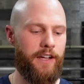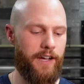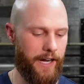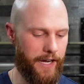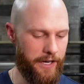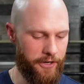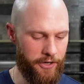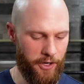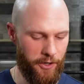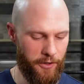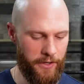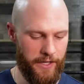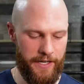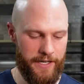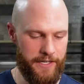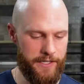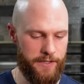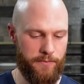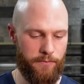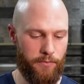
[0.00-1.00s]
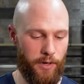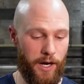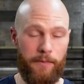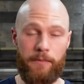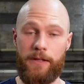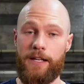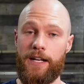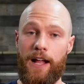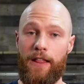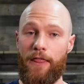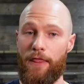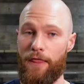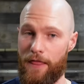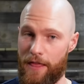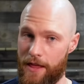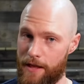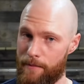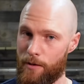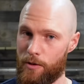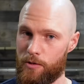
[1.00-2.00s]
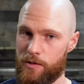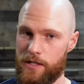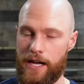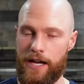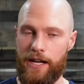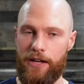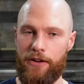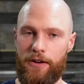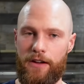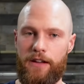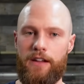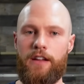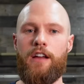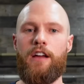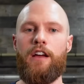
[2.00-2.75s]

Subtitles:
I know that it's probably not the most accurate.